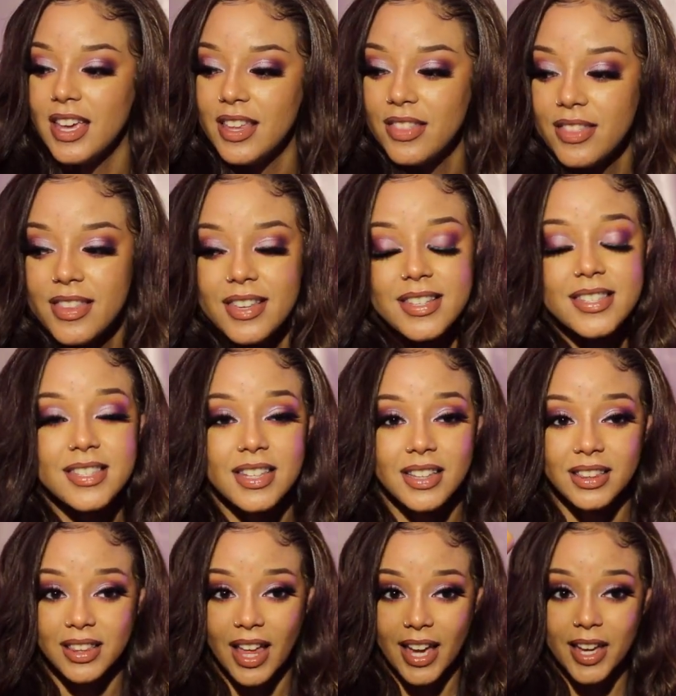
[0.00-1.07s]
in this
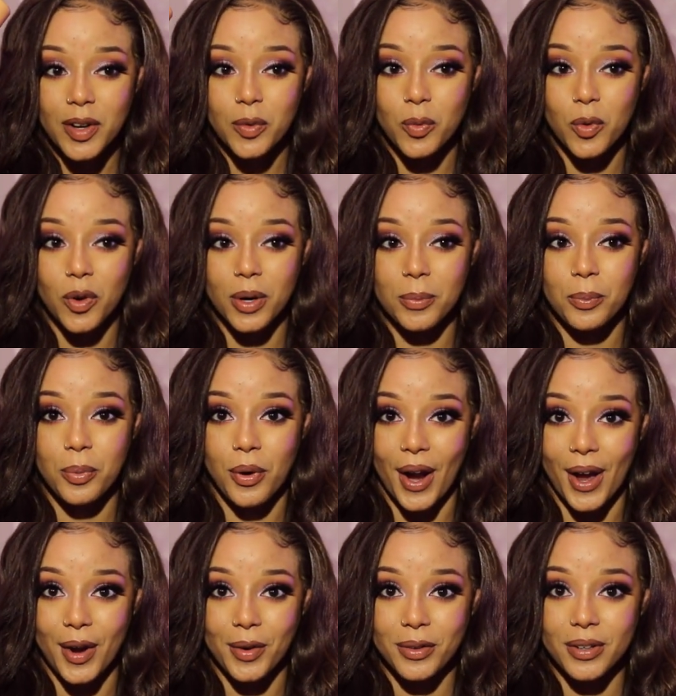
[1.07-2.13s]
light warm
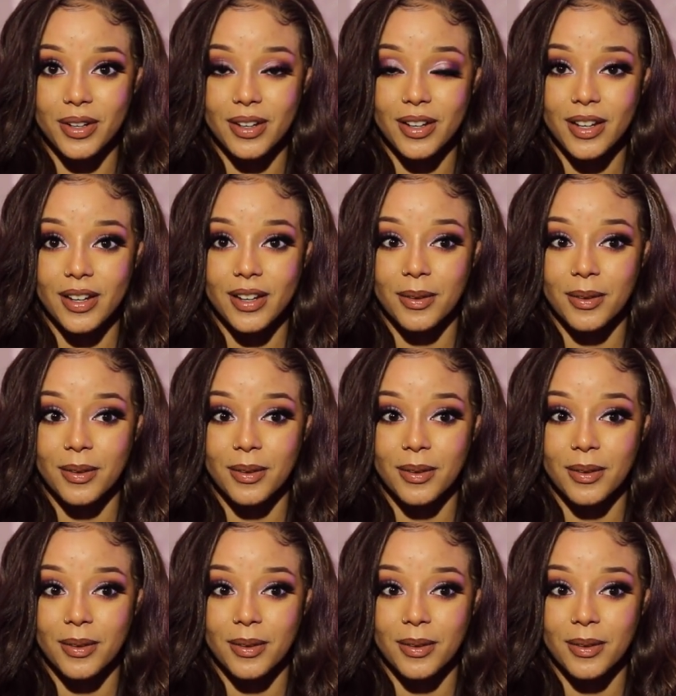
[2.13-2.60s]
brown.